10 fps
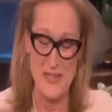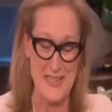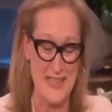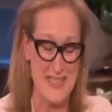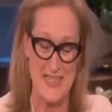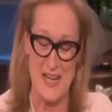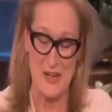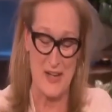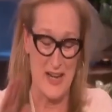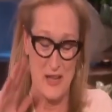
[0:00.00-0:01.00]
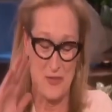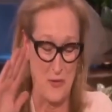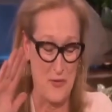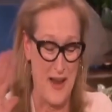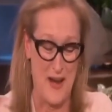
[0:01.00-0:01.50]
them to nurture their
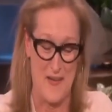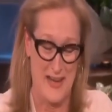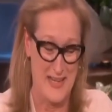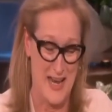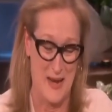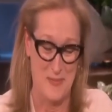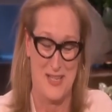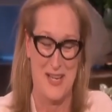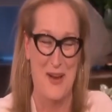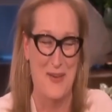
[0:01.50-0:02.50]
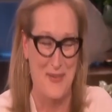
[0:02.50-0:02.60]
relationship and create a